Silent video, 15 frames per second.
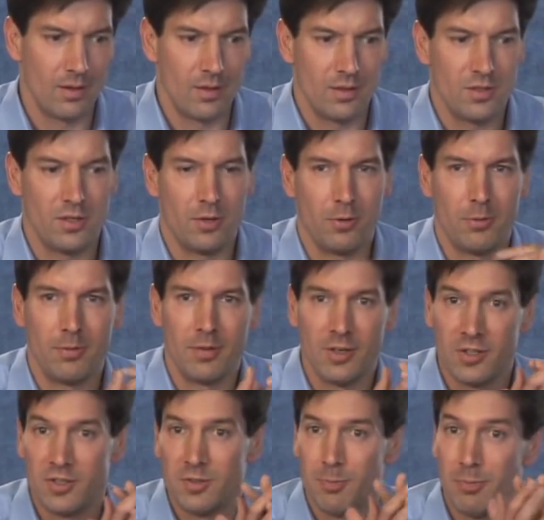So
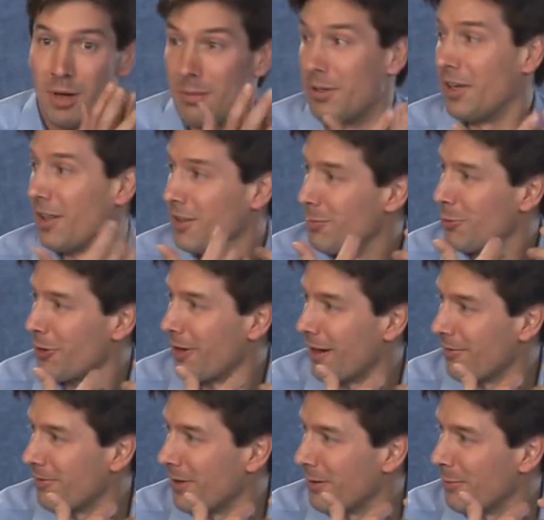there's probably nothing more
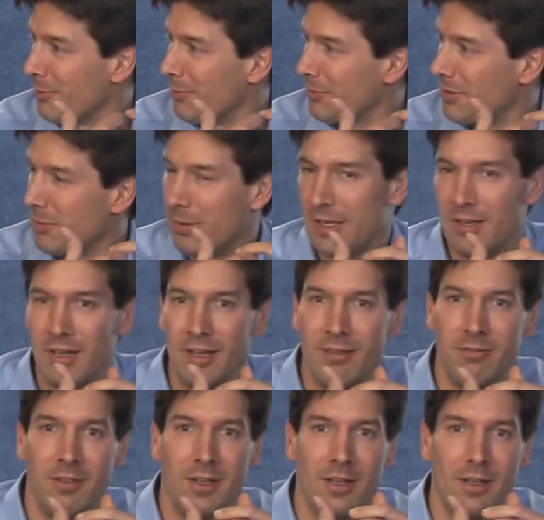gratifying to me,
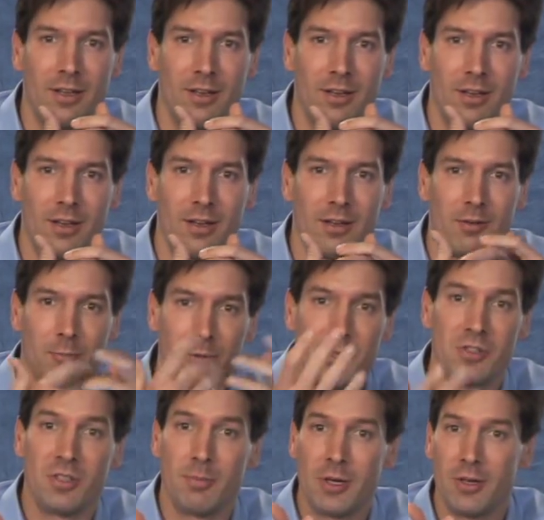Dave, than uh,
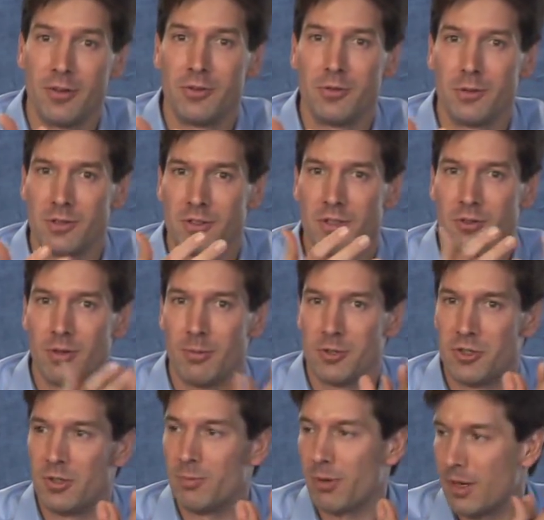using my own tools to
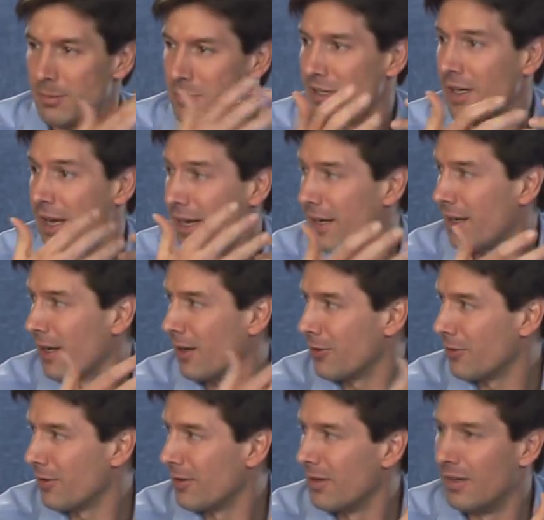troubleshoot problems that I
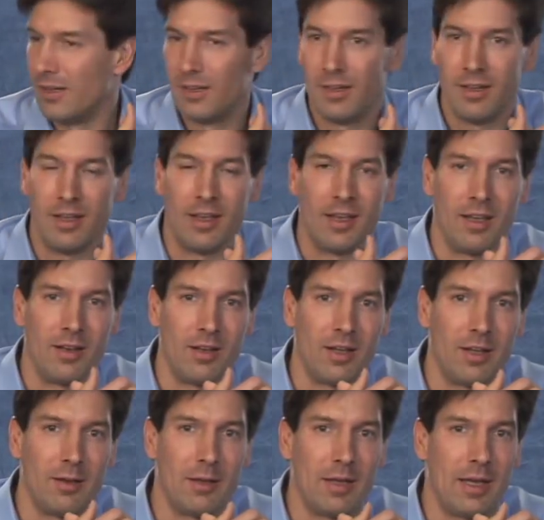encounter. And
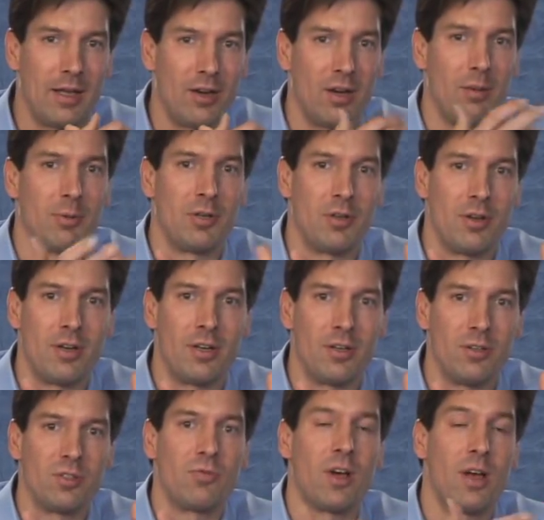I had an opportunity to
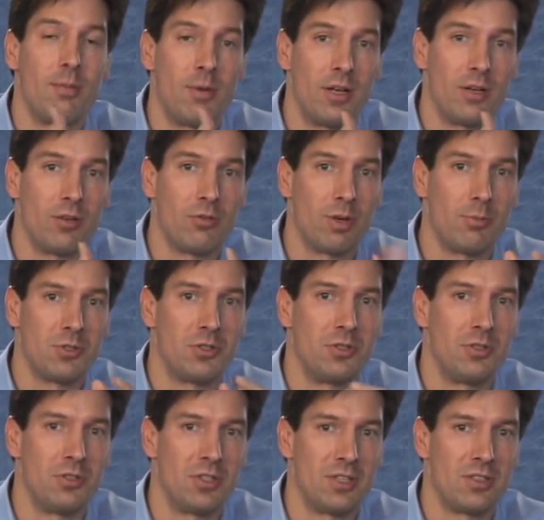use FileMon to
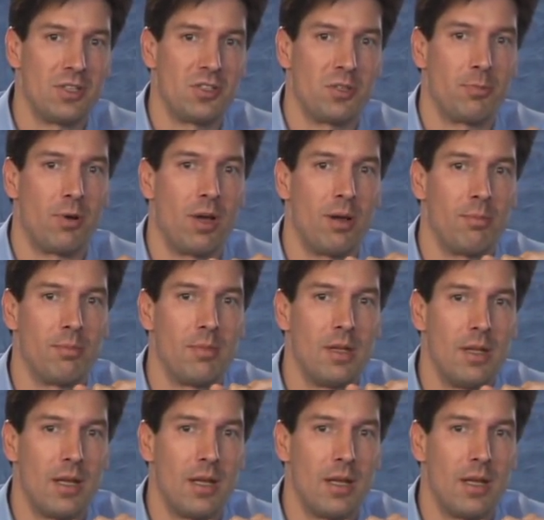troubleshoot just such a problem.